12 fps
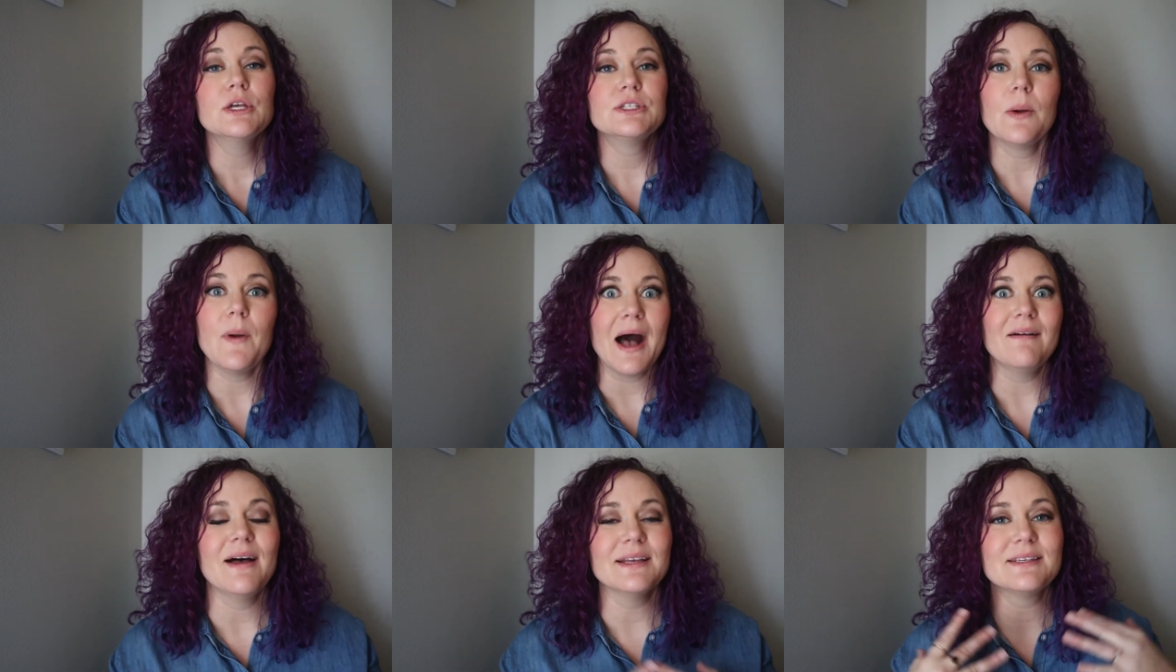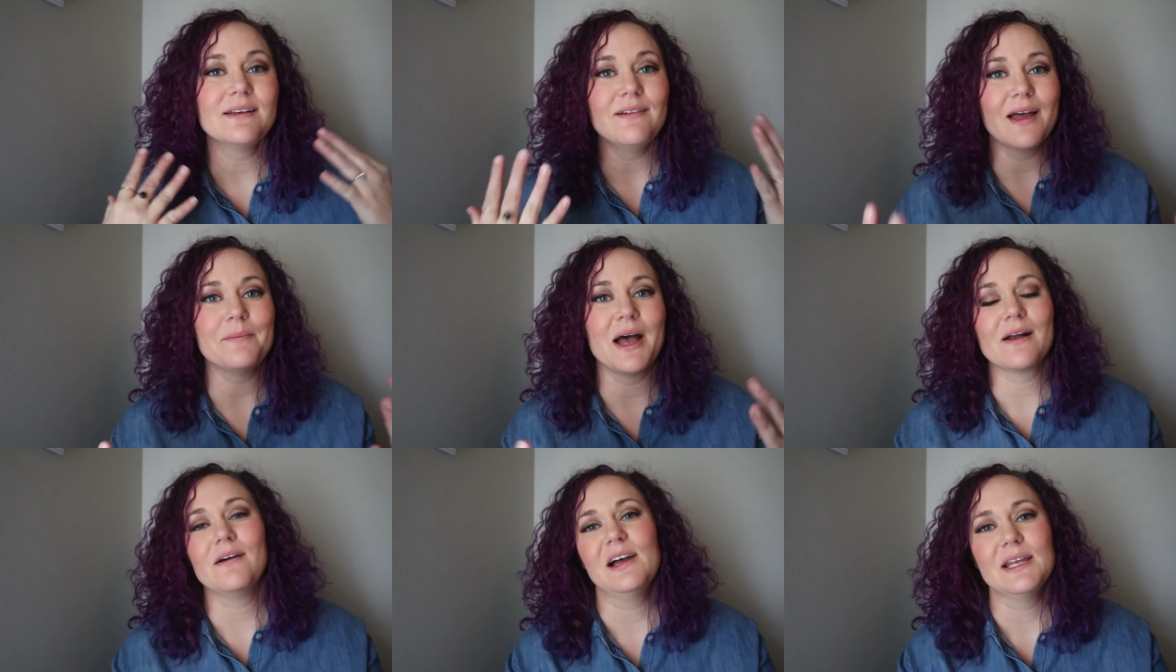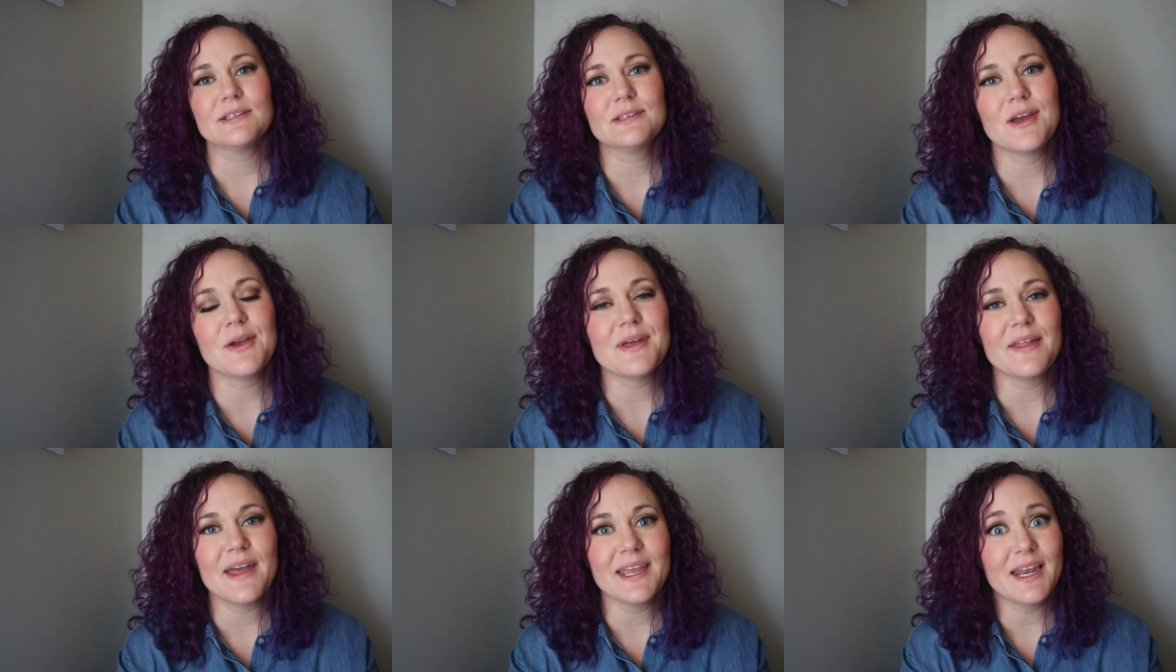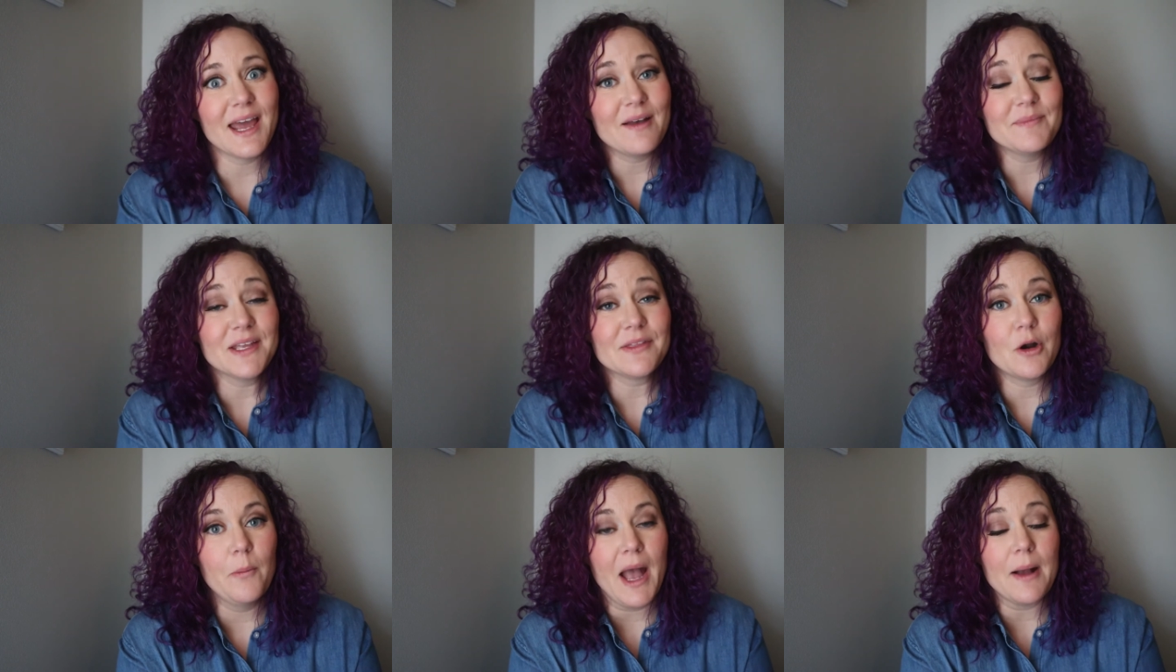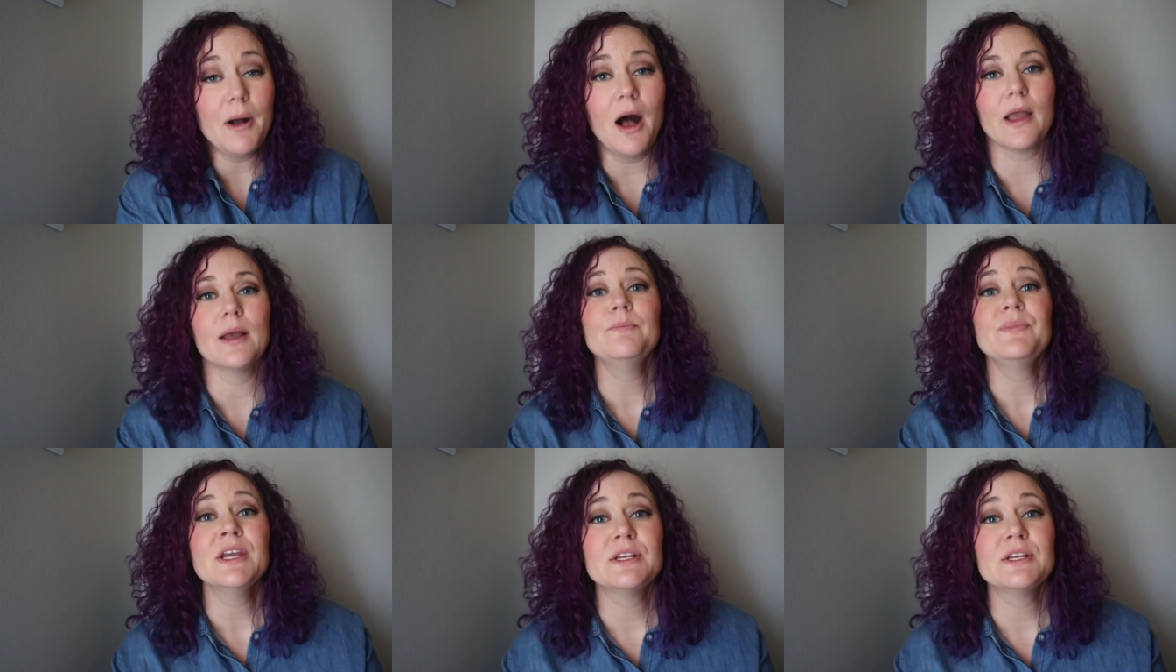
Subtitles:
So I like to let my clients know that they can have me in their back pocket.